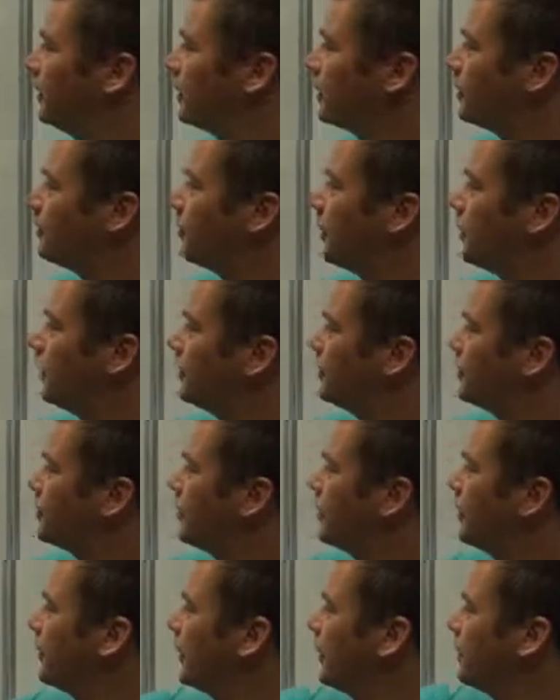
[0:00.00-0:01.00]
At the
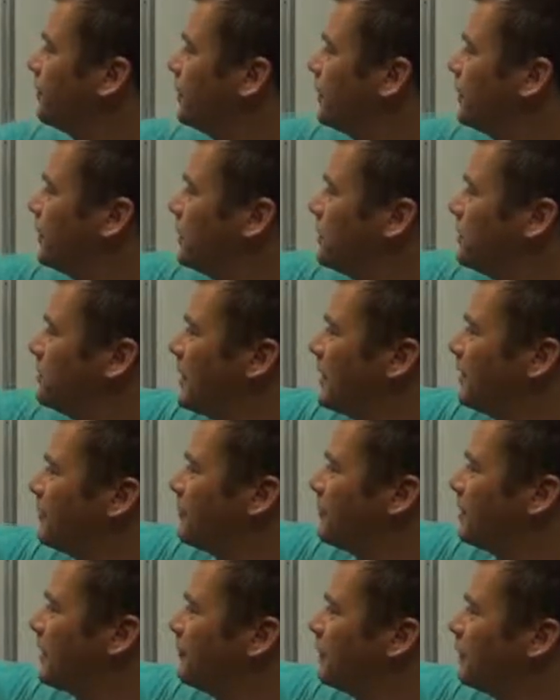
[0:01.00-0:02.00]
poles, the atmosphere is
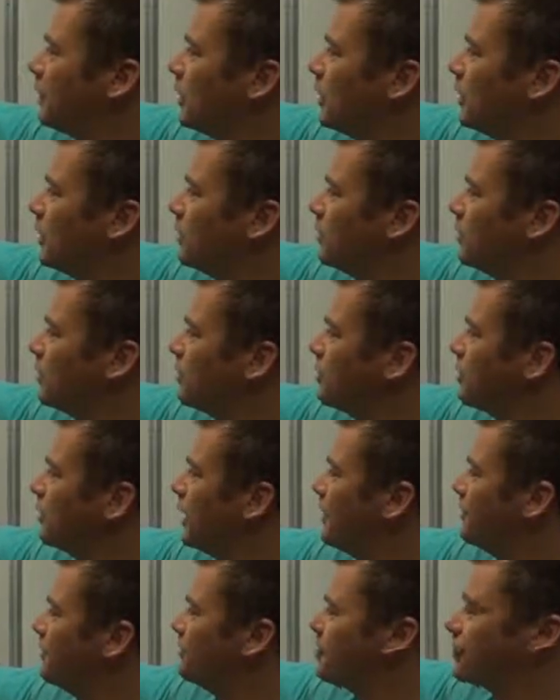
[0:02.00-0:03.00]
about 7
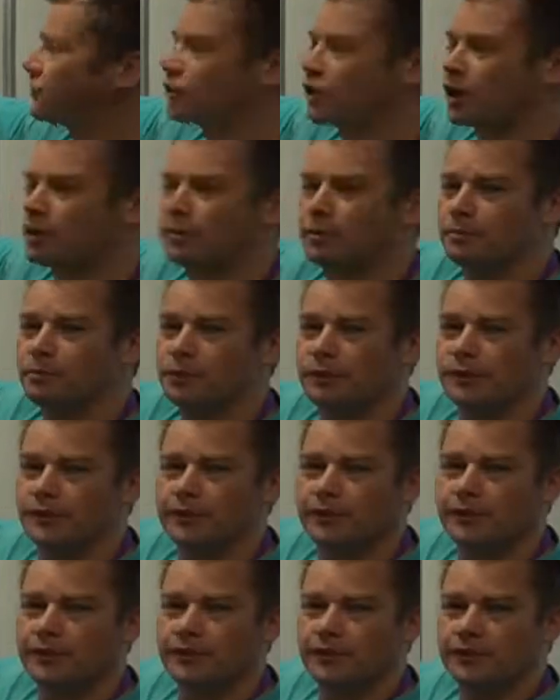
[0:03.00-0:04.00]
kilometers up to the
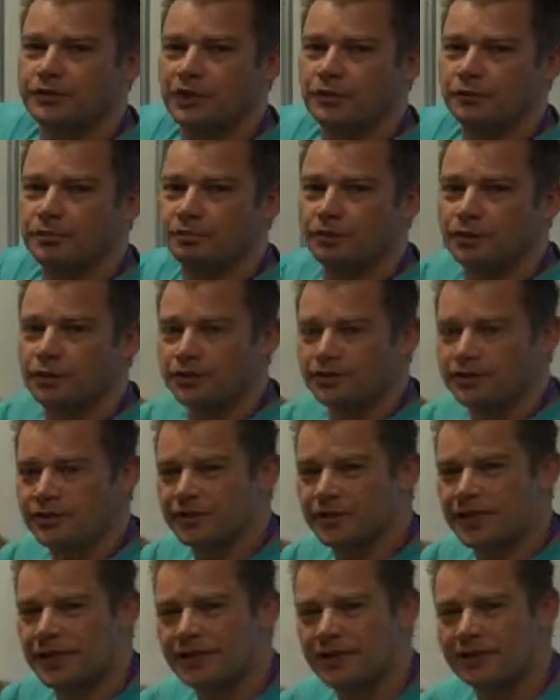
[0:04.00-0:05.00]
tropopause. The tropopause
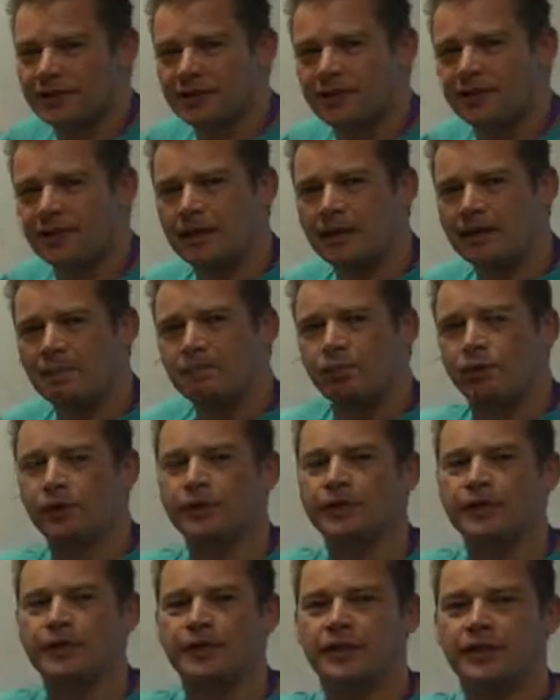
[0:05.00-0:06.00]
is that
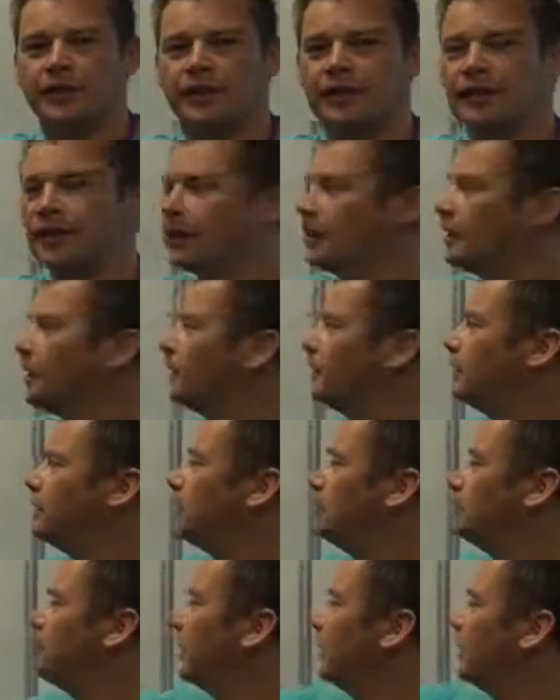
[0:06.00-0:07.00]
point
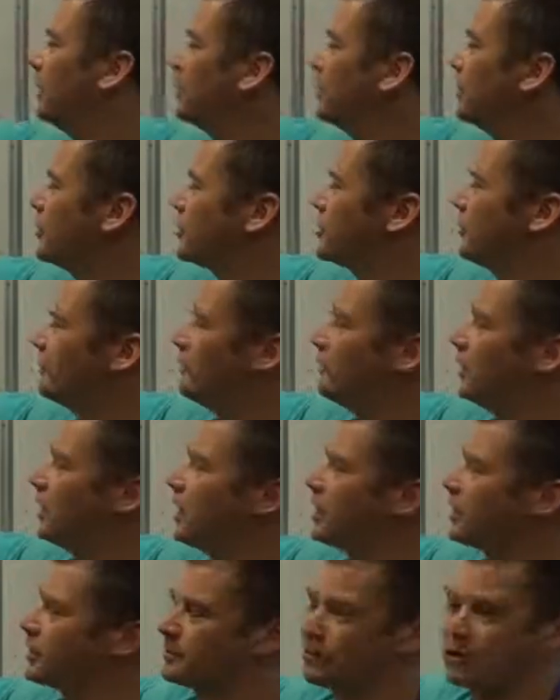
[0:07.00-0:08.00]
below which the
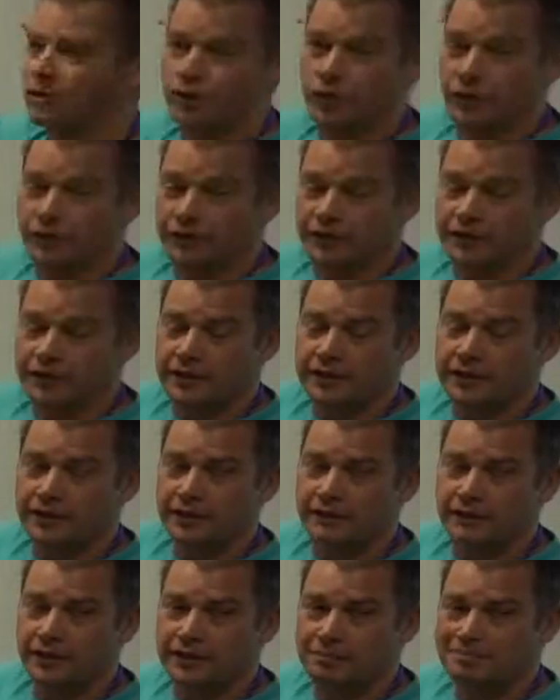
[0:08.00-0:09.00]
vast
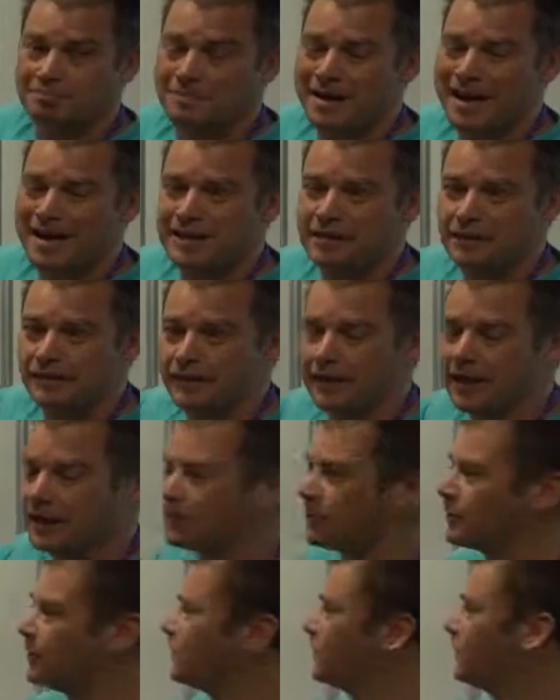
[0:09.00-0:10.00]
majority of the mass of the
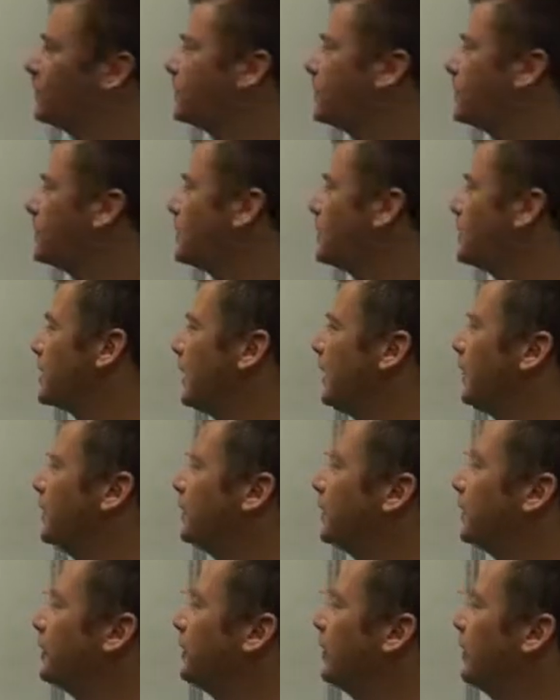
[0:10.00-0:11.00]
atmosphere is
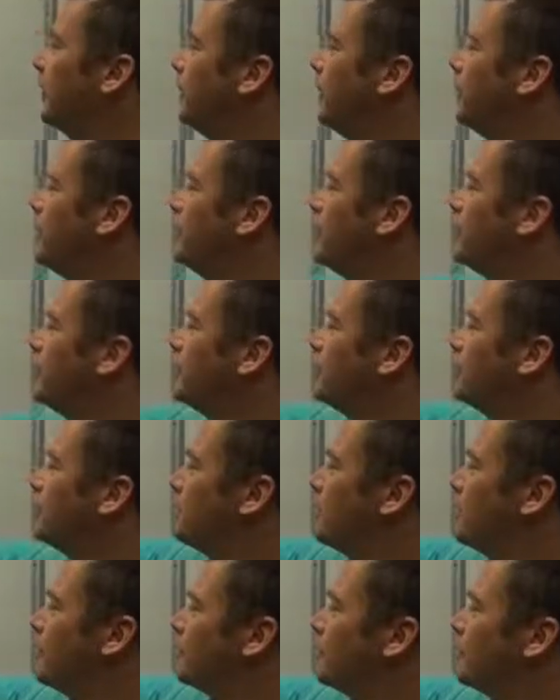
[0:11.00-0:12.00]
contained.
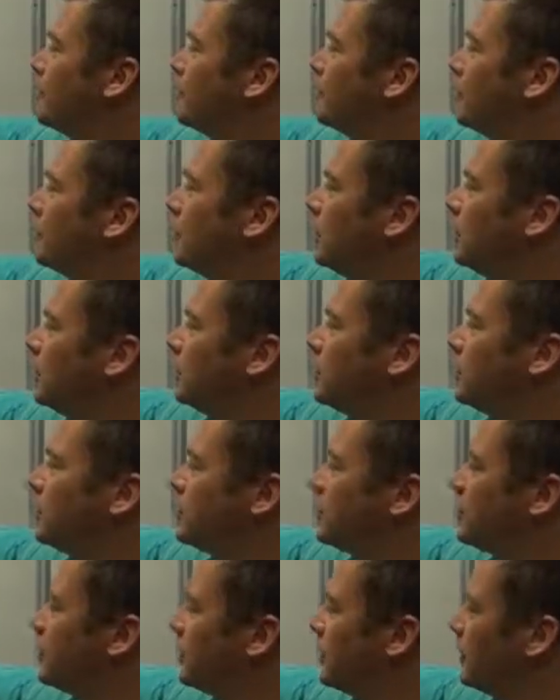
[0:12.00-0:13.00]
So about 7
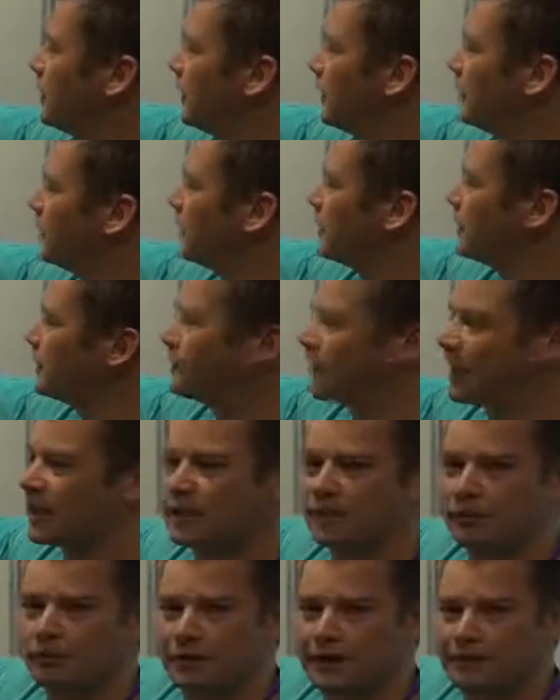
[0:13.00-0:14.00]
kilometers to
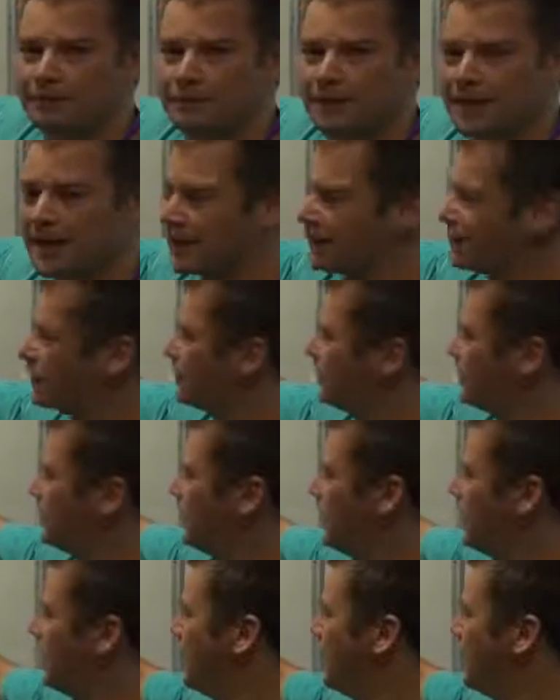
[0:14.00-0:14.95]
contain all that mass.